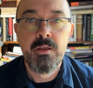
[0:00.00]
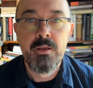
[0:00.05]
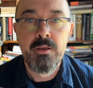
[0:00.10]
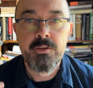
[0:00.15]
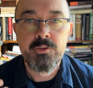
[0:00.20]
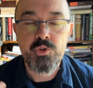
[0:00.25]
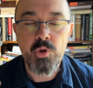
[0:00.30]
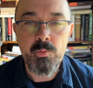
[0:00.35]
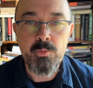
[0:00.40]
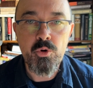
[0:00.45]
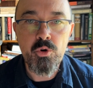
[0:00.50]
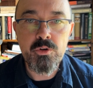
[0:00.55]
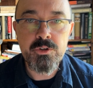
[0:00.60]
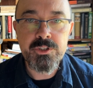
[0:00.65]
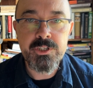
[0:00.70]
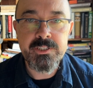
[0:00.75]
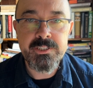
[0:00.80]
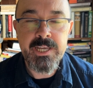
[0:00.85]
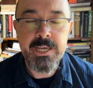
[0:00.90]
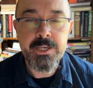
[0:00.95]
So I'm going to
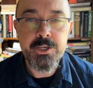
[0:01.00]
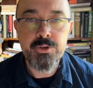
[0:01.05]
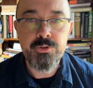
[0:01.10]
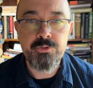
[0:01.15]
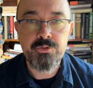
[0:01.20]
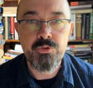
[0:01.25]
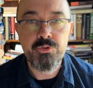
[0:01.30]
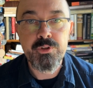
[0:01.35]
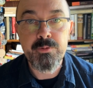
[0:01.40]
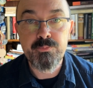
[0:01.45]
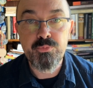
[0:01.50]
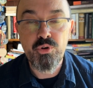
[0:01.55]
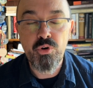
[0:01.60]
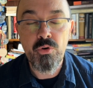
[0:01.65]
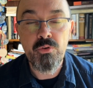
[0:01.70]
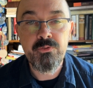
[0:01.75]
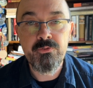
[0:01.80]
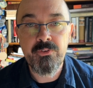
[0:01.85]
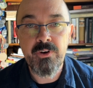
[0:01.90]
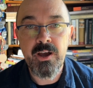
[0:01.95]
take you through the
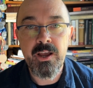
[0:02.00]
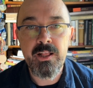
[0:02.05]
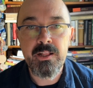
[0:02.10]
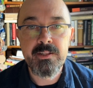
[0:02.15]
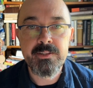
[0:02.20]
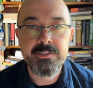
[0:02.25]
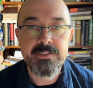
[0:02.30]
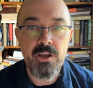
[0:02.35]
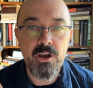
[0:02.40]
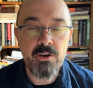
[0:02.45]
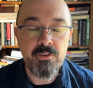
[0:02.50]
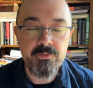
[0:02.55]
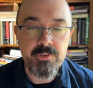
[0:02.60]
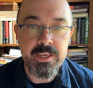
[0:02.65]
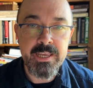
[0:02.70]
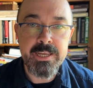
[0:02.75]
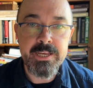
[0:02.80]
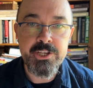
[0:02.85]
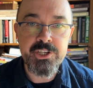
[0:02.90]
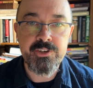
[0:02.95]
profiles of
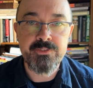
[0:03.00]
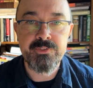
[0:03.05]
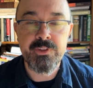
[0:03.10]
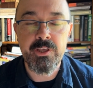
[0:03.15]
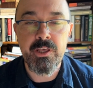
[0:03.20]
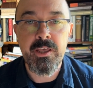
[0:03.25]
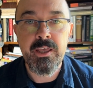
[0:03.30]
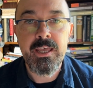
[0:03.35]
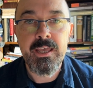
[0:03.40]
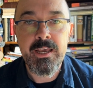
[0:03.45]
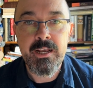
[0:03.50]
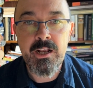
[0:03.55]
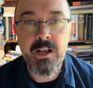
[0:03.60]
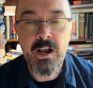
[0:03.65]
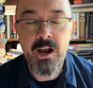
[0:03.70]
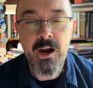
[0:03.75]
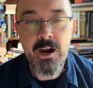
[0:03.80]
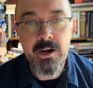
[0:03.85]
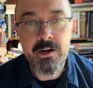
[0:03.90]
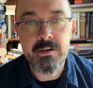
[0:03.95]
each of the
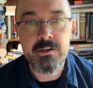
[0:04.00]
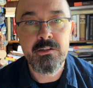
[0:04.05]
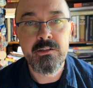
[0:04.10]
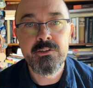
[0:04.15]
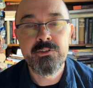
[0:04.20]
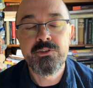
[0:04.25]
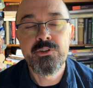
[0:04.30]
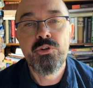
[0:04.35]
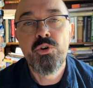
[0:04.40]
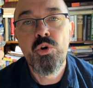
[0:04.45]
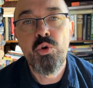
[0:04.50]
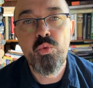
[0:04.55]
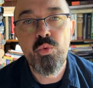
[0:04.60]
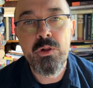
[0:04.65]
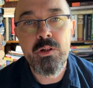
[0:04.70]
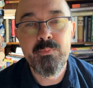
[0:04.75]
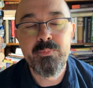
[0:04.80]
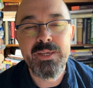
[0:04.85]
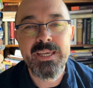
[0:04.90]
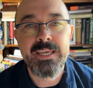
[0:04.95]
cardinals who
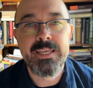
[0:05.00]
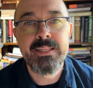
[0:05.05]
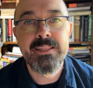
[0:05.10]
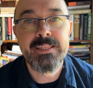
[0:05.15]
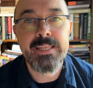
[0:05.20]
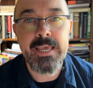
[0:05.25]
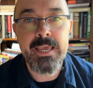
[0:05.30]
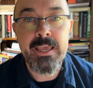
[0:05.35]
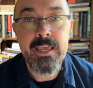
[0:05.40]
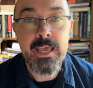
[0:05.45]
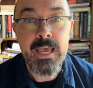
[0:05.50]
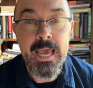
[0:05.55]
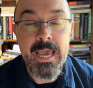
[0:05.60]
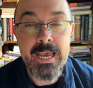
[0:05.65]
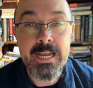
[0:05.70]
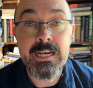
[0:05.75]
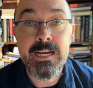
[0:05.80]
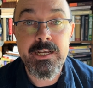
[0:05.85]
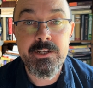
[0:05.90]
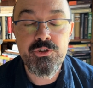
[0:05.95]
will be in the
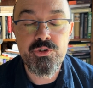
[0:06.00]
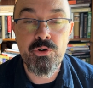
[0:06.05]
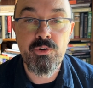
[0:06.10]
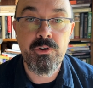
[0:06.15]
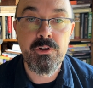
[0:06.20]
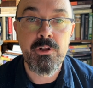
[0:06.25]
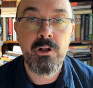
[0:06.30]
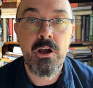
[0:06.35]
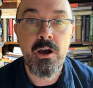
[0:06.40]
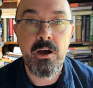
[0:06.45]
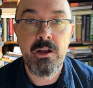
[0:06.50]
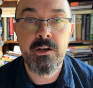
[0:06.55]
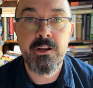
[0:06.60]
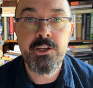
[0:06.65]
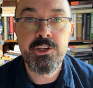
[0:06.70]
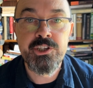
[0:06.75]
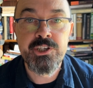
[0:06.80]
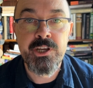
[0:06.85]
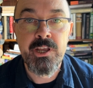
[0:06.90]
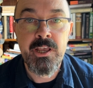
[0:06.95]
electoral
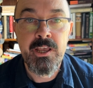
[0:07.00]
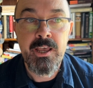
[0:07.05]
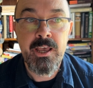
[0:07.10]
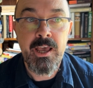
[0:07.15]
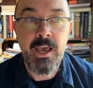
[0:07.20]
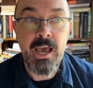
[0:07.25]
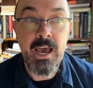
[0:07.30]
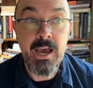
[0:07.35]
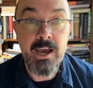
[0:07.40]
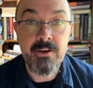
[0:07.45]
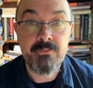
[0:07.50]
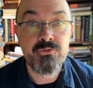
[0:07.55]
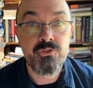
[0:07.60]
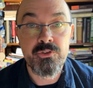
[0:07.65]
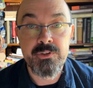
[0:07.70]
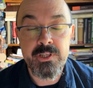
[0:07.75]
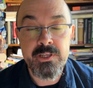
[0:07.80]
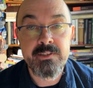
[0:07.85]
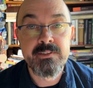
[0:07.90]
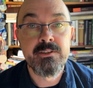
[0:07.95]
college after
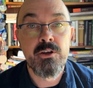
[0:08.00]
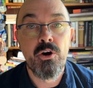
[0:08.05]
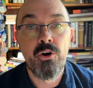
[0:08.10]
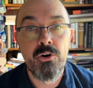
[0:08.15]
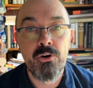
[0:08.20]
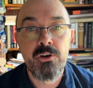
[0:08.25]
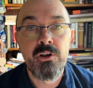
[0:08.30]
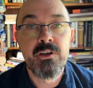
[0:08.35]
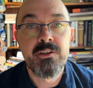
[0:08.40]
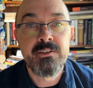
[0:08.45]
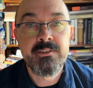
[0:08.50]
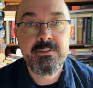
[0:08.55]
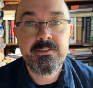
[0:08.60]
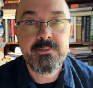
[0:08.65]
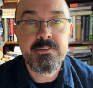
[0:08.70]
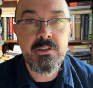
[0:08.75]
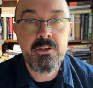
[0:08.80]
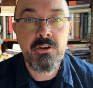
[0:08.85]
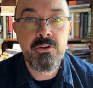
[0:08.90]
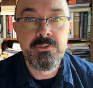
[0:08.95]
this
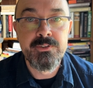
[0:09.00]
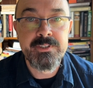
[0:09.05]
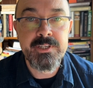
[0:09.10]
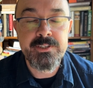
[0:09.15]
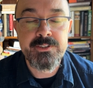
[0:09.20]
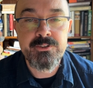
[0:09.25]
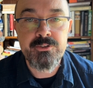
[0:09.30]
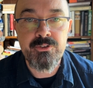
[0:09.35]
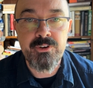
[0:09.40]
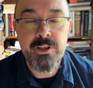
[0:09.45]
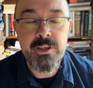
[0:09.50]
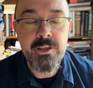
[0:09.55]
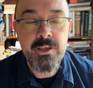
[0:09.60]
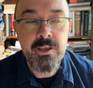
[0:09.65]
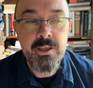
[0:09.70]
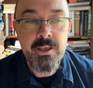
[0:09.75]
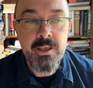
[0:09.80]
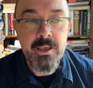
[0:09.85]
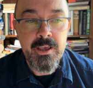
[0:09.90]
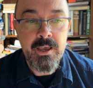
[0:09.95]
August's consistory.
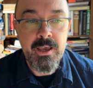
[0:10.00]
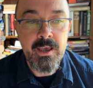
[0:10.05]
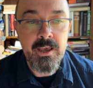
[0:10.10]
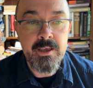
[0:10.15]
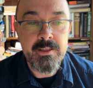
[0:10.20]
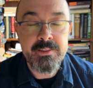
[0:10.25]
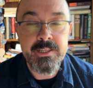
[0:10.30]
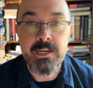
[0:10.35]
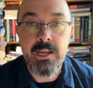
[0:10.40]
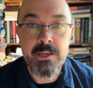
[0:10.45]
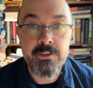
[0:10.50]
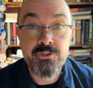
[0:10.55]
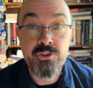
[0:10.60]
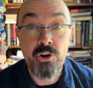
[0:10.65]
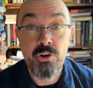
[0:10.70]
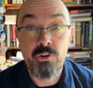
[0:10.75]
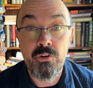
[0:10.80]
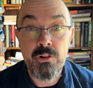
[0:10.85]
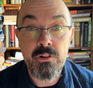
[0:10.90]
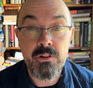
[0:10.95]
The
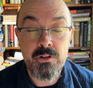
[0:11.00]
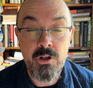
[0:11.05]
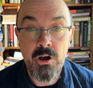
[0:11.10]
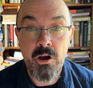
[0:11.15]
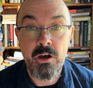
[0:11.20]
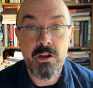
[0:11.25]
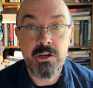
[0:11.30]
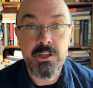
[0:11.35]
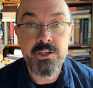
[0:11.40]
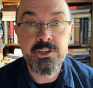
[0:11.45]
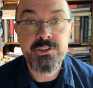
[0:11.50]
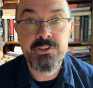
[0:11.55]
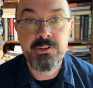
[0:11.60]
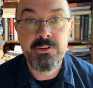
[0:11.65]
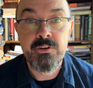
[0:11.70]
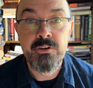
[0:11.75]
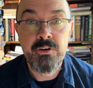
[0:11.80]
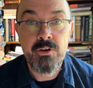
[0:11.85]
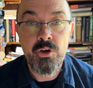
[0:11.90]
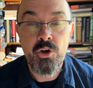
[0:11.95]
electoral college
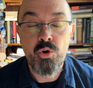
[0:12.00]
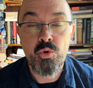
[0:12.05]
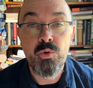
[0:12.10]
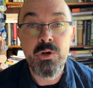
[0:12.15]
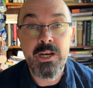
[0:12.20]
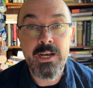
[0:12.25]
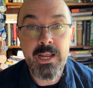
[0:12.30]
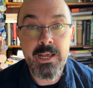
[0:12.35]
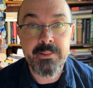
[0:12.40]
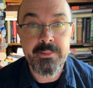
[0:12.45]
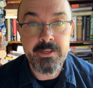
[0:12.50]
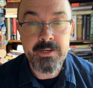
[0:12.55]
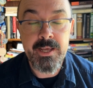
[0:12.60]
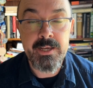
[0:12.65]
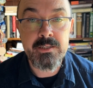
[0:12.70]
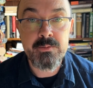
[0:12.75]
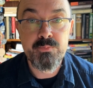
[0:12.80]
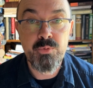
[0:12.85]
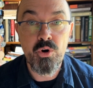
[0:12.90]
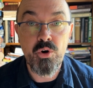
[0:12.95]
who will elect the
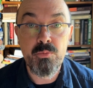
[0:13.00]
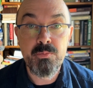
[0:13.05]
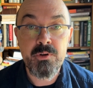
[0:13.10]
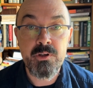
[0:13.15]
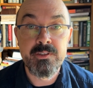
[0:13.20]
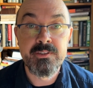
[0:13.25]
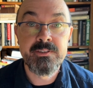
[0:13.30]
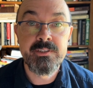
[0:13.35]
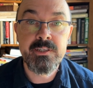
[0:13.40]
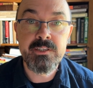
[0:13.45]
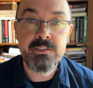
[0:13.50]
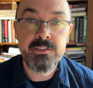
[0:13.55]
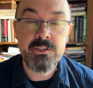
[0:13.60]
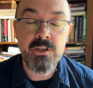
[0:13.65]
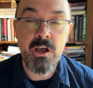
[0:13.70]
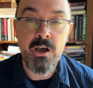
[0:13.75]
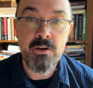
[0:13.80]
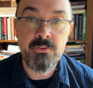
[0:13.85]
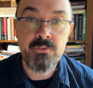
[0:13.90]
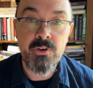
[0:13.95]
next pope consists
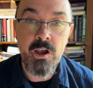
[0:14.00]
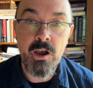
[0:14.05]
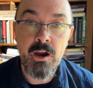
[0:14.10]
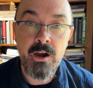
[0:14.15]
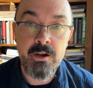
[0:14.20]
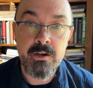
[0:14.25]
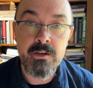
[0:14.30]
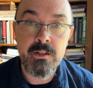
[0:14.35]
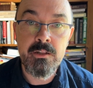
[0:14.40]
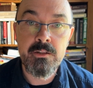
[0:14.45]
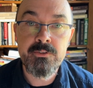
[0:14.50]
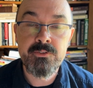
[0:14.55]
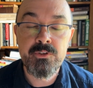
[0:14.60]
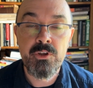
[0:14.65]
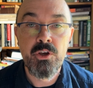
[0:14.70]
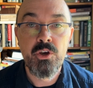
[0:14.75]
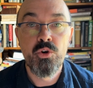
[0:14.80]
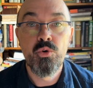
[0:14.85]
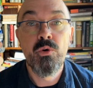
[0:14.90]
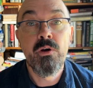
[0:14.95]
of cardinals
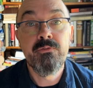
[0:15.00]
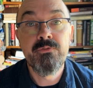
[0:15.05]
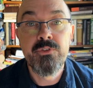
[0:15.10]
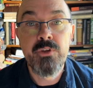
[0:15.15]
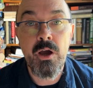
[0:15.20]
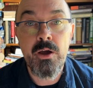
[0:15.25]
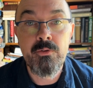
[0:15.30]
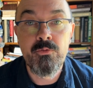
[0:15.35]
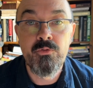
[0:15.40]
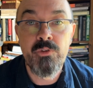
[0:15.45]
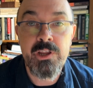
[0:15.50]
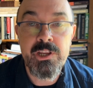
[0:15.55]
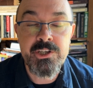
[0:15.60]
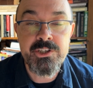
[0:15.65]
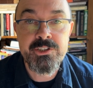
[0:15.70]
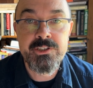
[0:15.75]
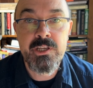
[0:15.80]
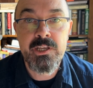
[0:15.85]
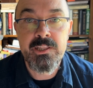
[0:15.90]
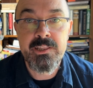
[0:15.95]
who have not
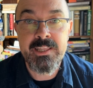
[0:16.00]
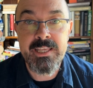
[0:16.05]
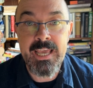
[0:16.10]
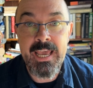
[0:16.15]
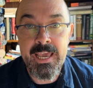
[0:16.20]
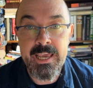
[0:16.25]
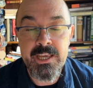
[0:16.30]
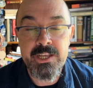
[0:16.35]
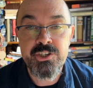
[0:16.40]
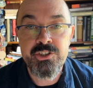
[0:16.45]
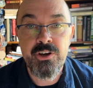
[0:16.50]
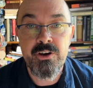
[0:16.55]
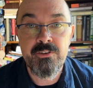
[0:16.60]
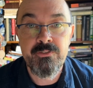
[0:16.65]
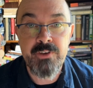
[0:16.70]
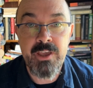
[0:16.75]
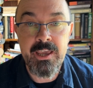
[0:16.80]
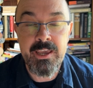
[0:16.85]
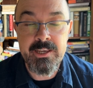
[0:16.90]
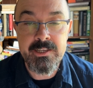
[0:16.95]
reached the age of
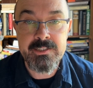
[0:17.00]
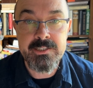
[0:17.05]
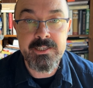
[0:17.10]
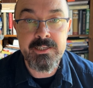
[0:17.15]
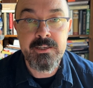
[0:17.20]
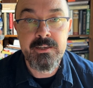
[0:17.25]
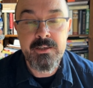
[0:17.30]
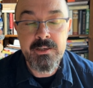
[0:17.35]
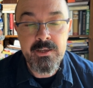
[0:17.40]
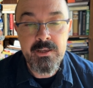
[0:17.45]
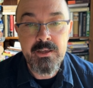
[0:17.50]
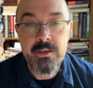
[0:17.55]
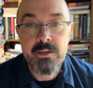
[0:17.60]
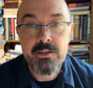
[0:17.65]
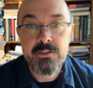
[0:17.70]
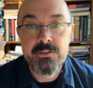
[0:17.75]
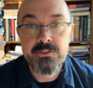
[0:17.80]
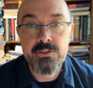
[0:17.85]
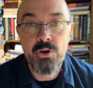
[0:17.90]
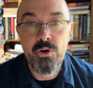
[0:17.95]
80.
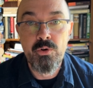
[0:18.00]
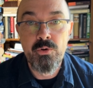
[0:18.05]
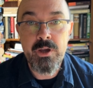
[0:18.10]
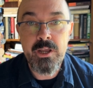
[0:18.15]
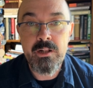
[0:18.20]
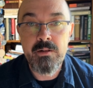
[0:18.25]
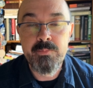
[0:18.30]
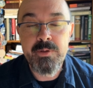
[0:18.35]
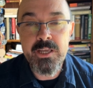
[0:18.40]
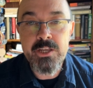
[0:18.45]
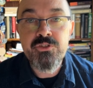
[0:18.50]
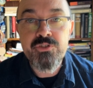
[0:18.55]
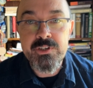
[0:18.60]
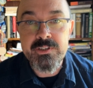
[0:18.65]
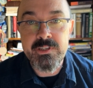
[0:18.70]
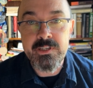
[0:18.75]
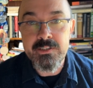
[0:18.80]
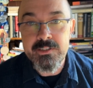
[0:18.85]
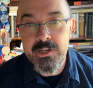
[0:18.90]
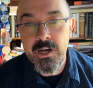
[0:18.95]
So it'll be
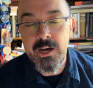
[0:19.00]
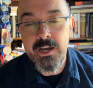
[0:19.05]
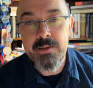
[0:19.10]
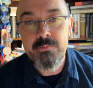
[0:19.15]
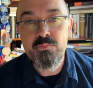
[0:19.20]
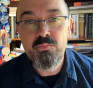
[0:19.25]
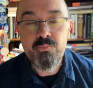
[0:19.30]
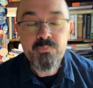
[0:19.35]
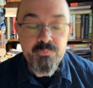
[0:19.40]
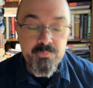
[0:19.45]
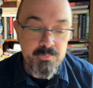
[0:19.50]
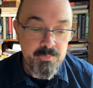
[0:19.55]
interesting time.